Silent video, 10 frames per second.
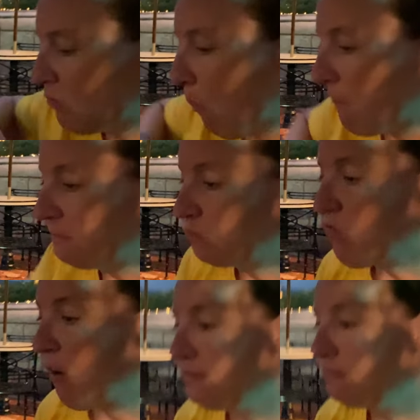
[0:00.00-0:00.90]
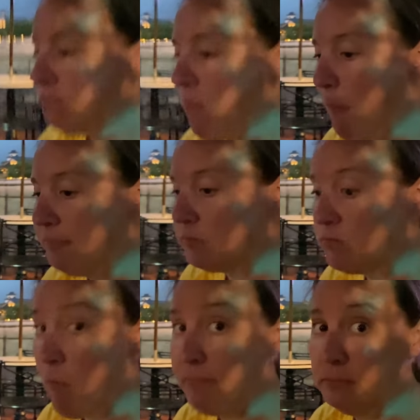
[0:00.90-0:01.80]
Very harpy.
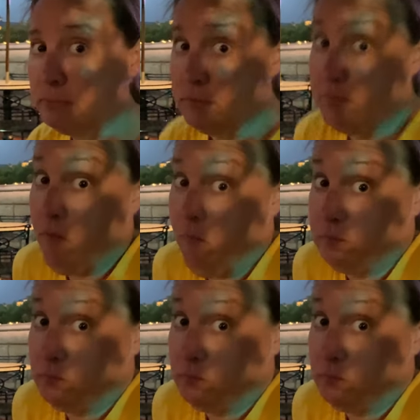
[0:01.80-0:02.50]
Happy Harpy.